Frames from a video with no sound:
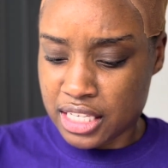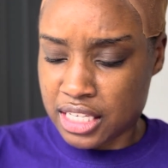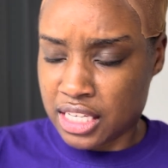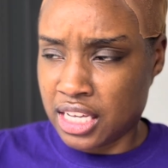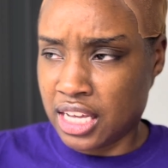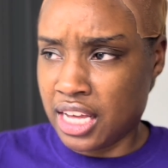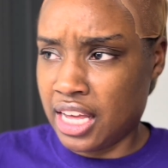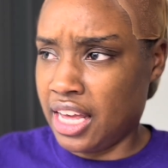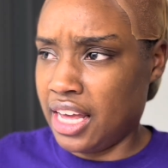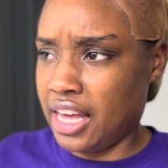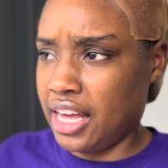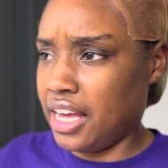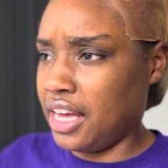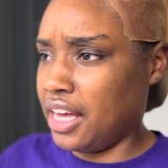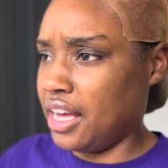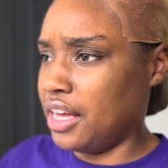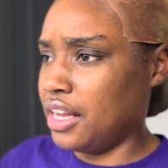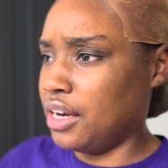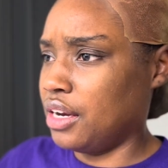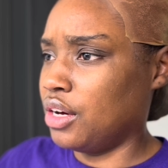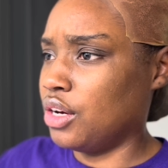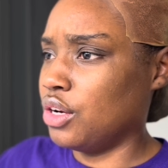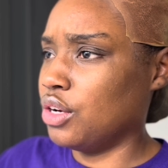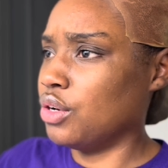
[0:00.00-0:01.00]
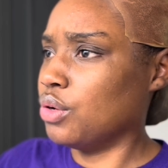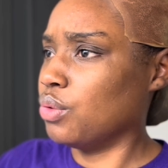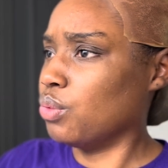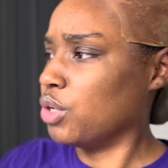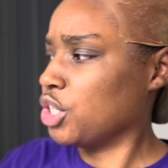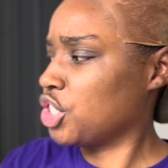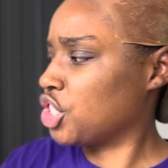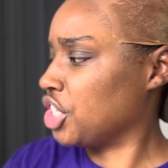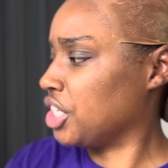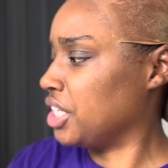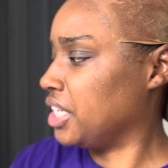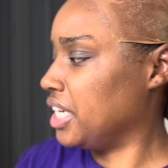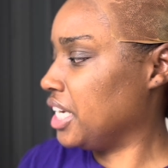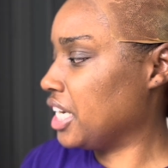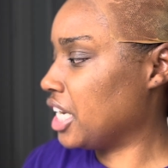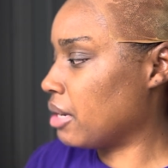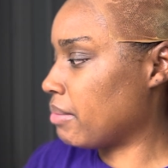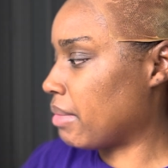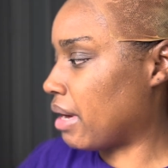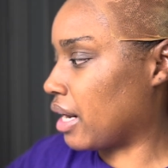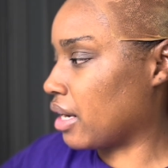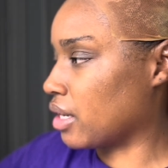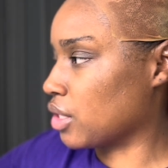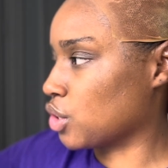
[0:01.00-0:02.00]
And when she did come
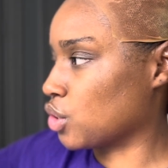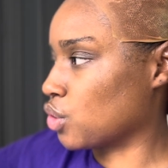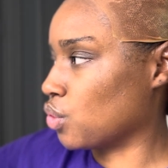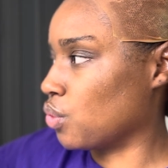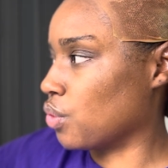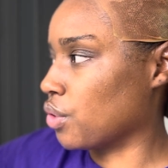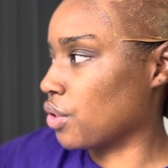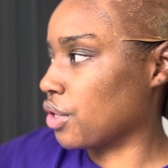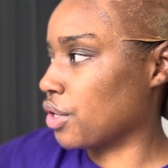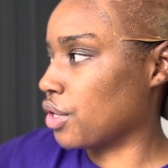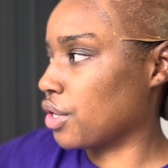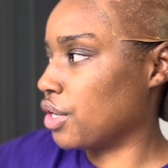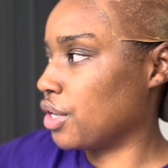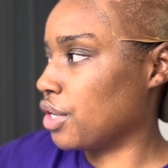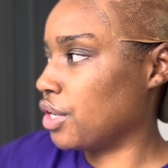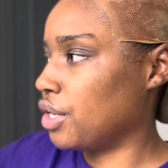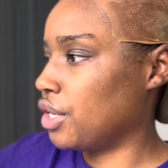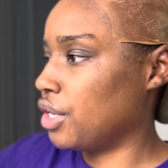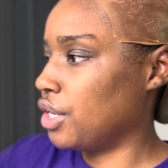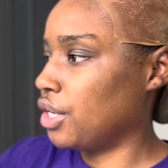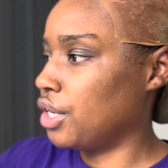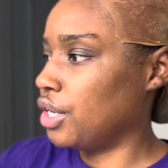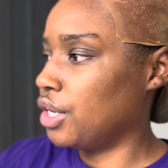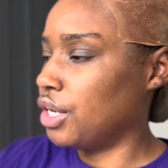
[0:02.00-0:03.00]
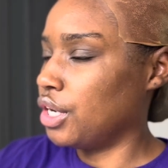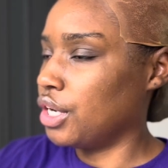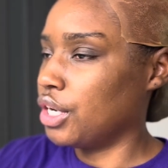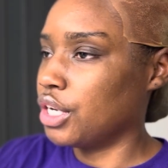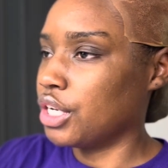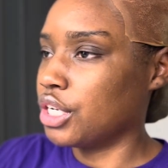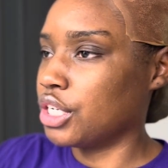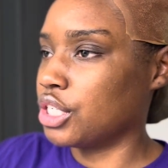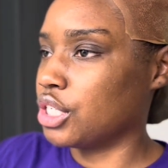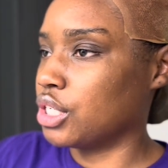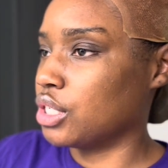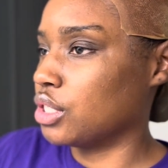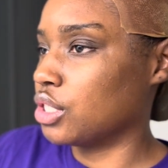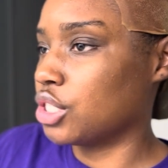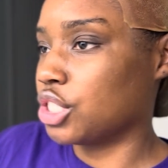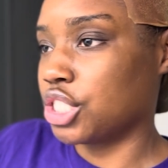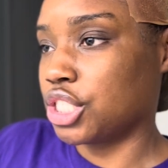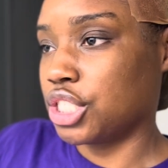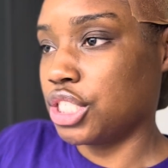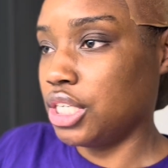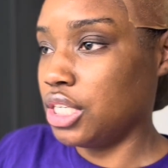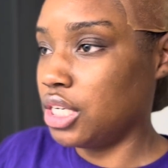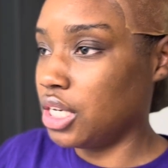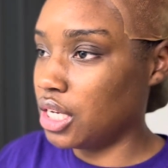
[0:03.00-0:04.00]
out of the store,
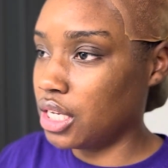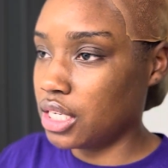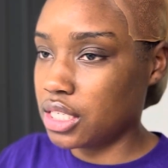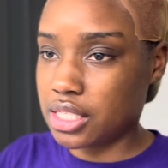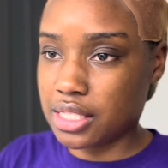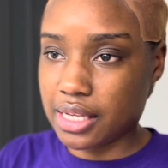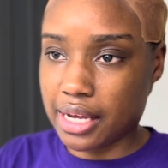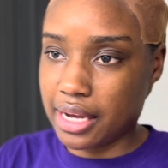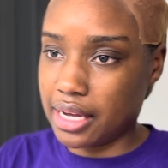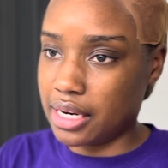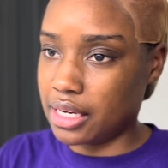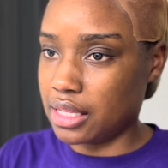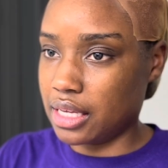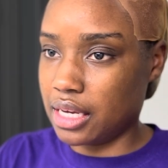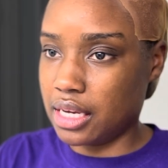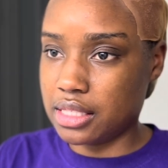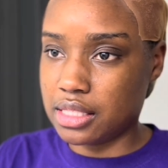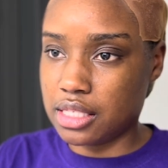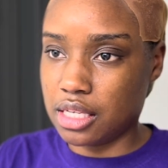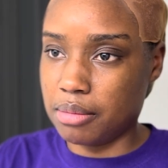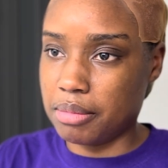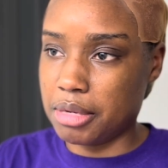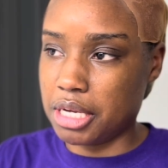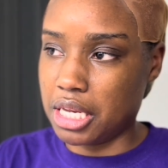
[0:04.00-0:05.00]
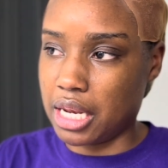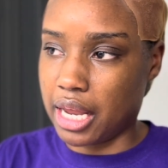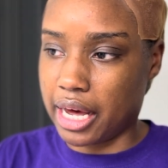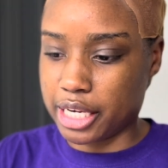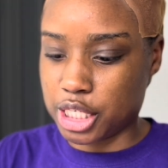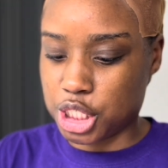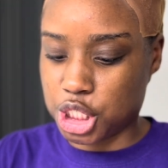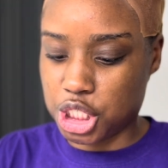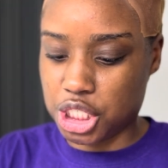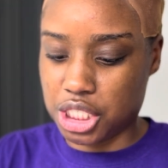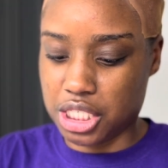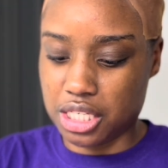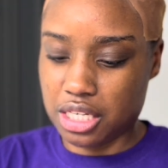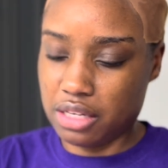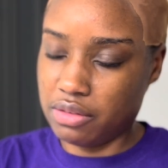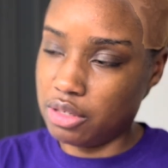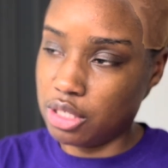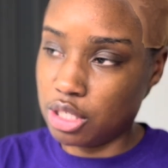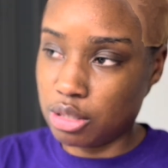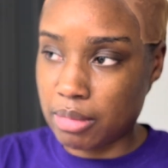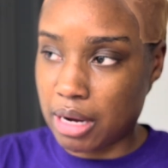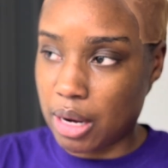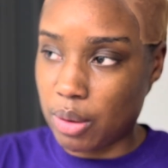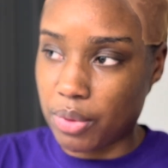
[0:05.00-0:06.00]
she didn't say anything to me. Like, she didn't even
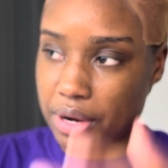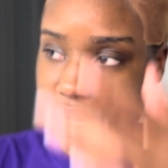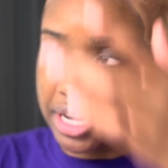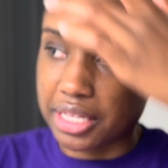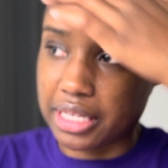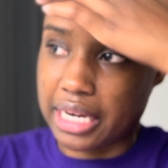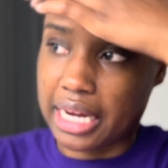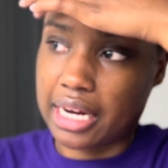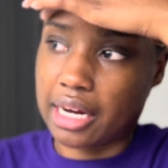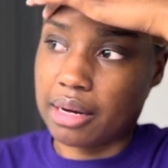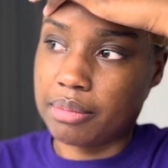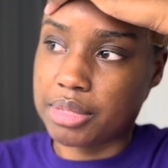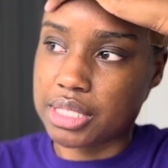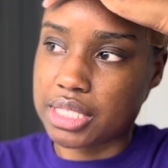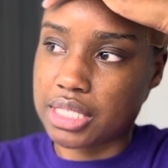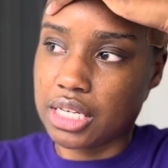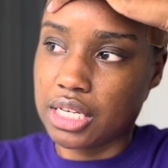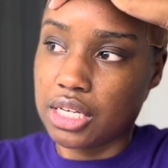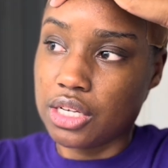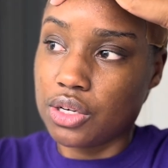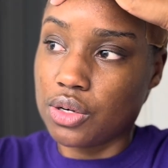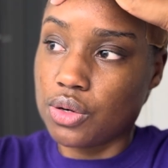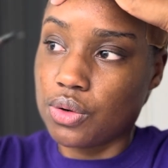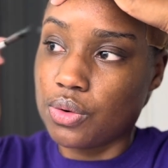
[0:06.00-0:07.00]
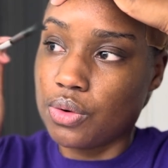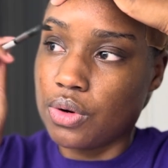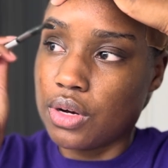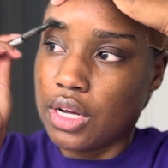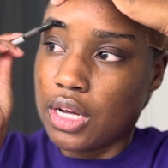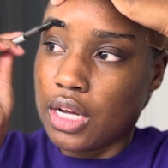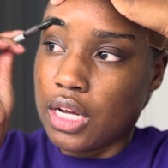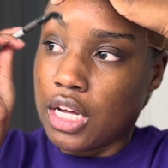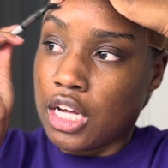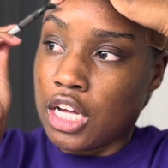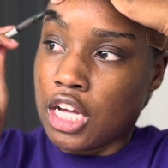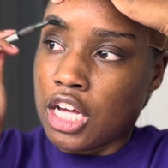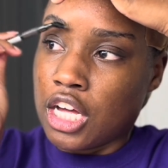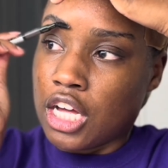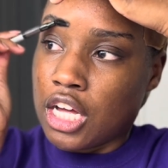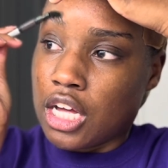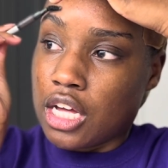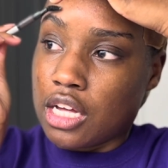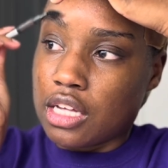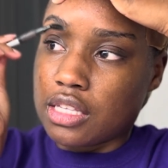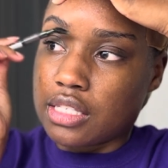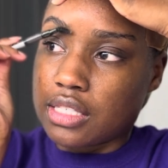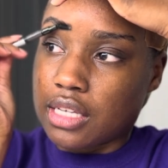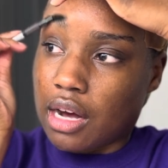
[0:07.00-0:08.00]
look my way. Like, I'm still
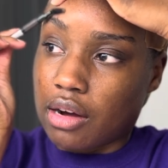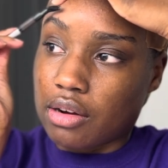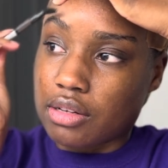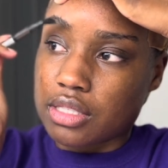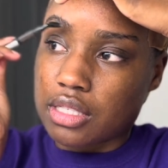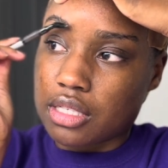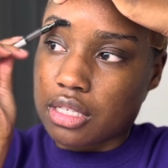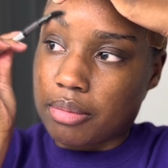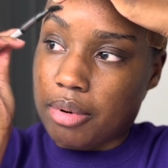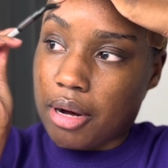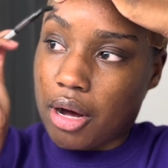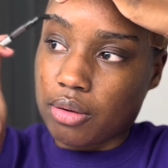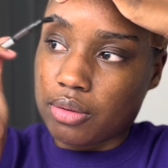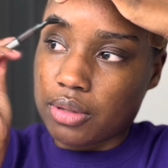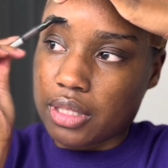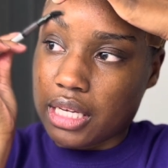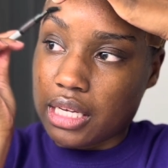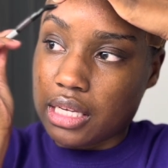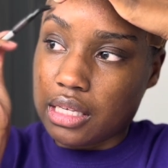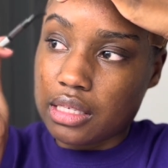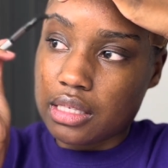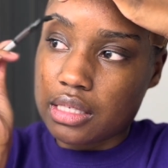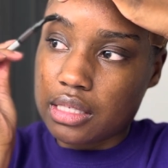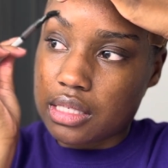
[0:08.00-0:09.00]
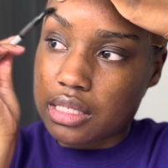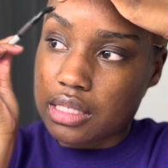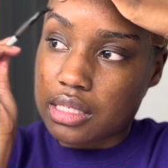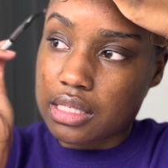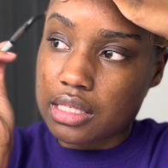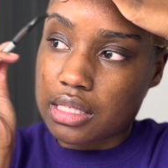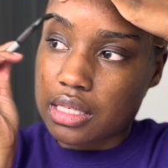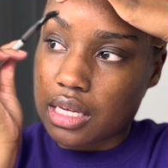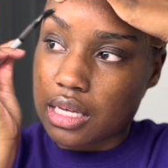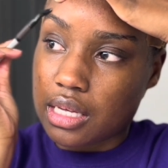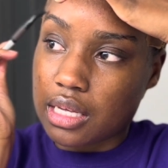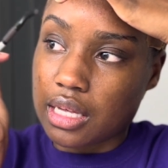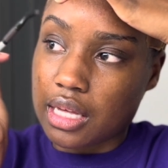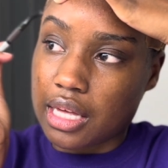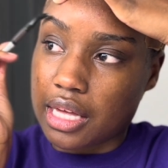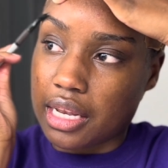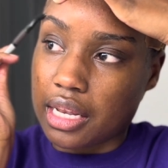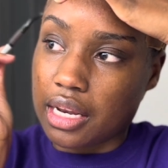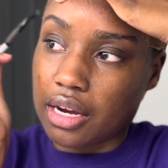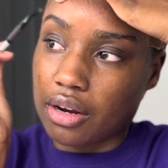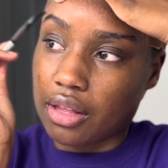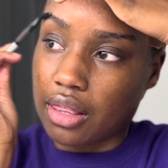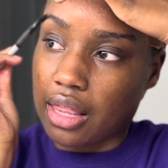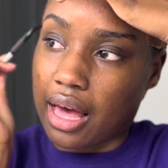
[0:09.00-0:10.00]
talking to the police, and
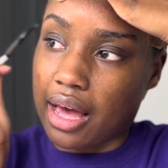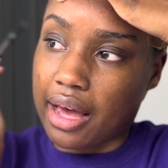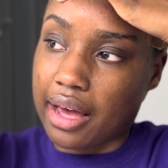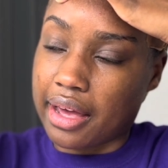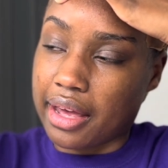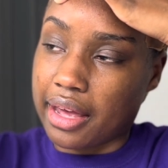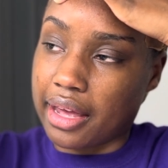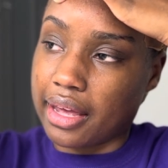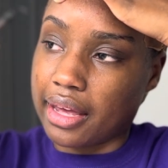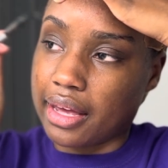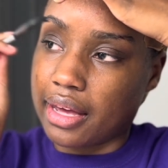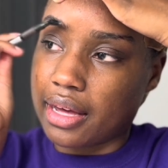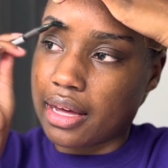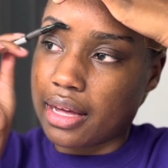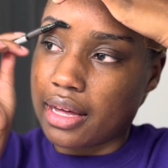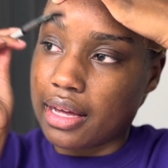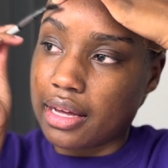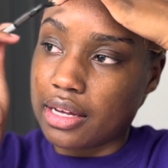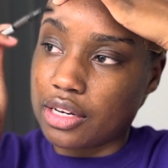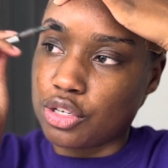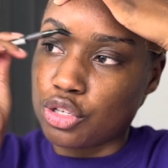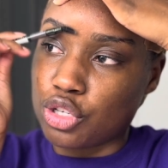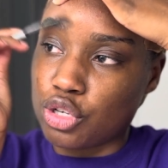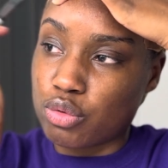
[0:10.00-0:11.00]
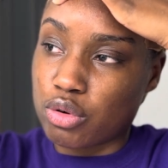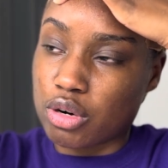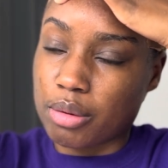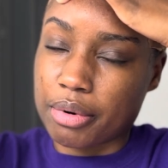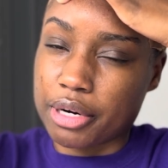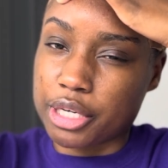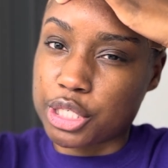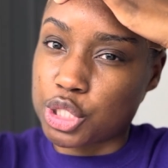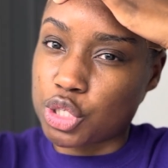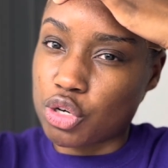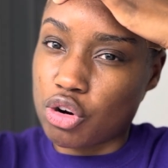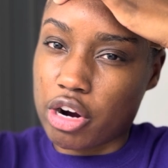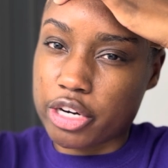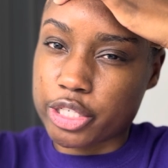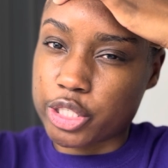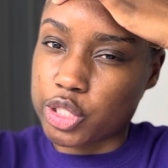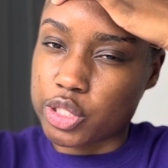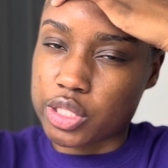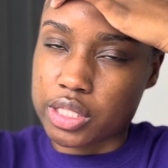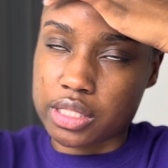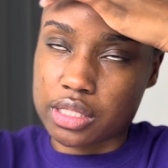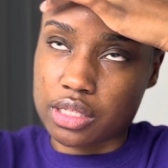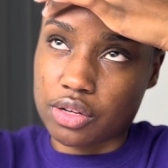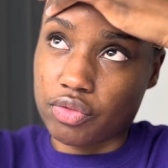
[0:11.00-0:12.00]
they're like, do you want to press charges
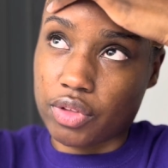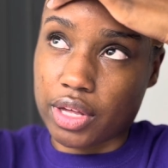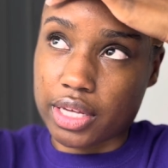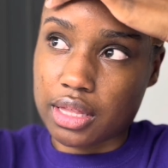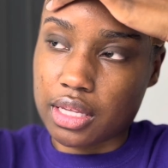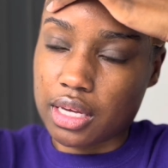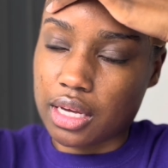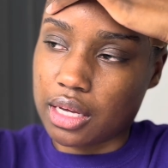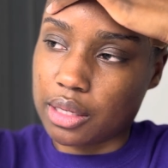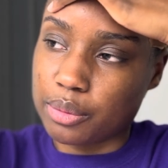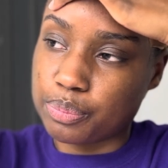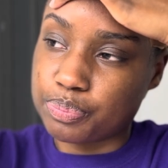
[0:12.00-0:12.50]
and stuff like that?